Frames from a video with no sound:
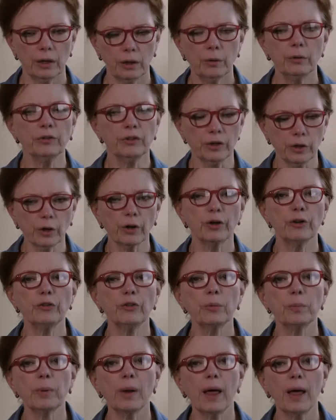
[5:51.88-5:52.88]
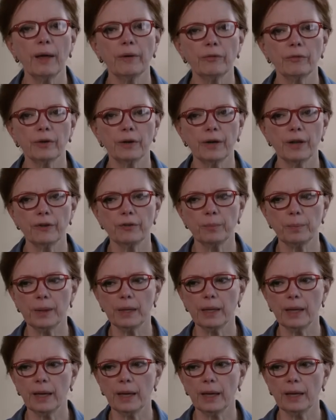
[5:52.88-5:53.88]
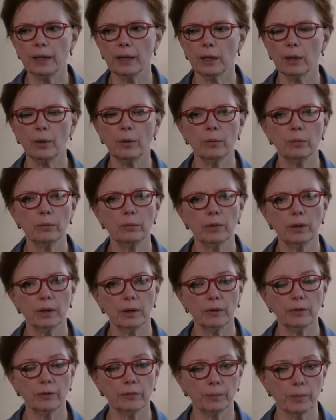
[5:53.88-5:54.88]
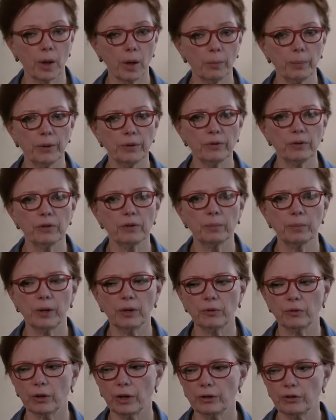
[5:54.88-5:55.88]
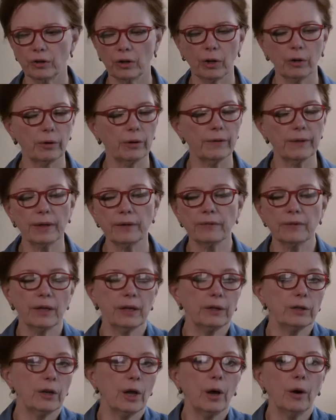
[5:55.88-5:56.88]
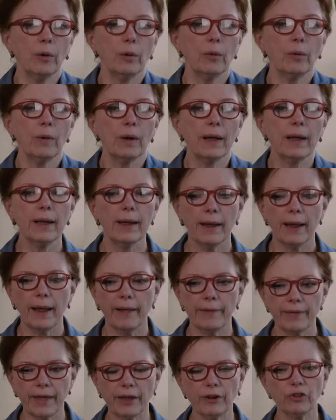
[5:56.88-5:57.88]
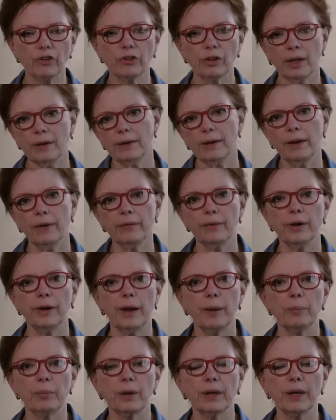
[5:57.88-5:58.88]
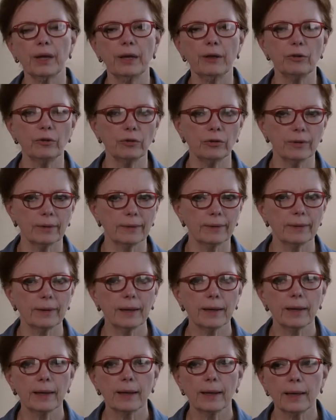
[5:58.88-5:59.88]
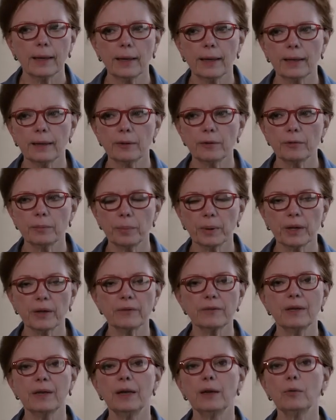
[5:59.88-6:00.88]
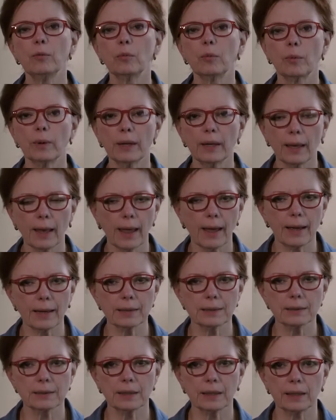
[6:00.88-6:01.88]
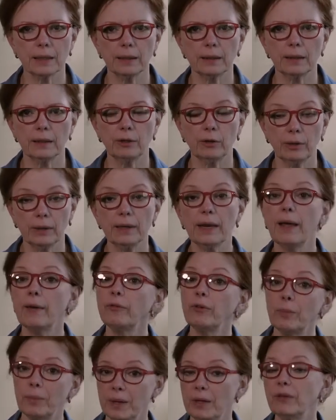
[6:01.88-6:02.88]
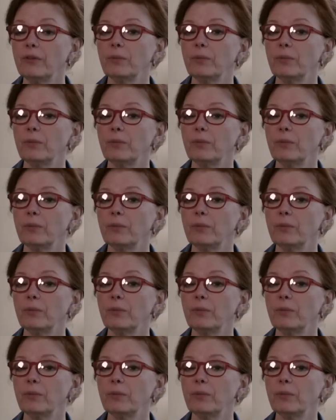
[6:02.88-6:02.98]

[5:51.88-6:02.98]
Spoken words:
was encouraged to apply for an SBA loan, a Small Business Administration loan, and they said no. And that shut down their application. And it's because they didn't realize that you didn't have to be a